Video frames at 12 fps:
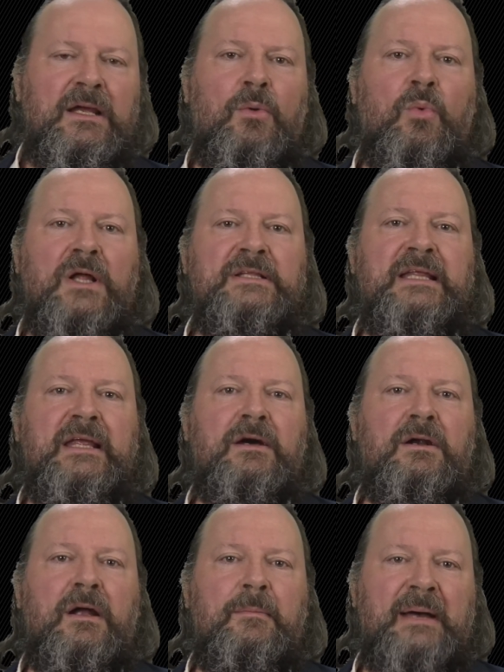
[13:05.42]
what they
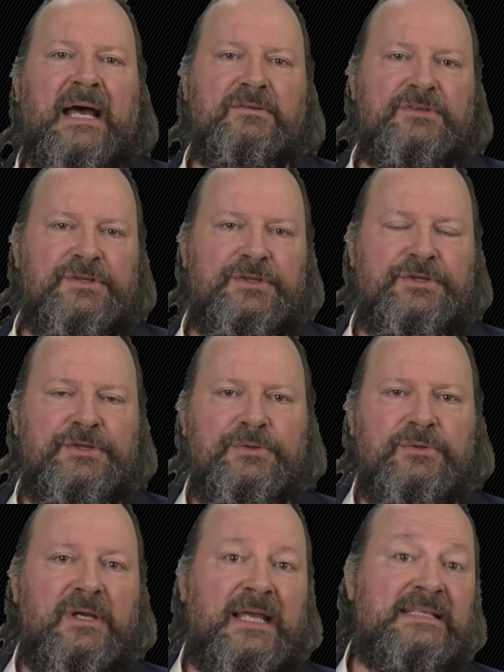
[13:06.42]
are about to
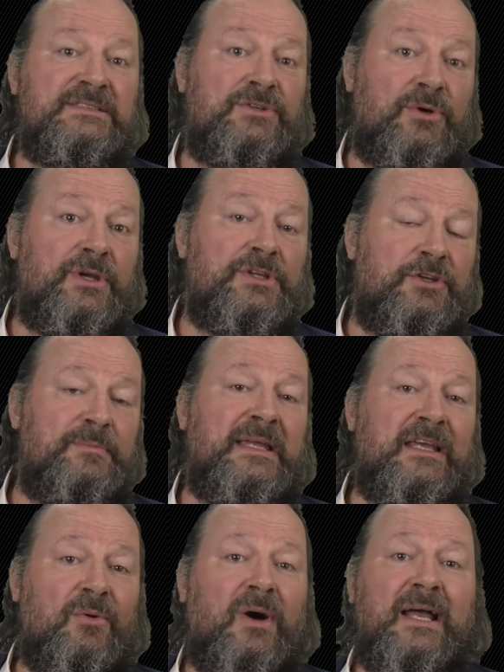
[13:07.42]
do is going to
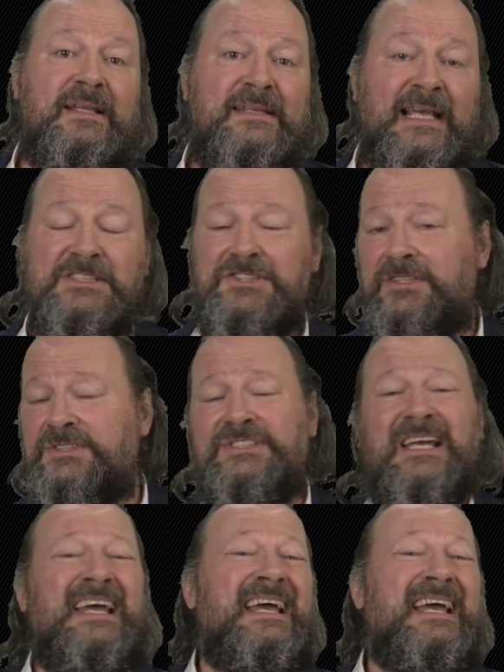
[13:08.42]
be quite dangerous,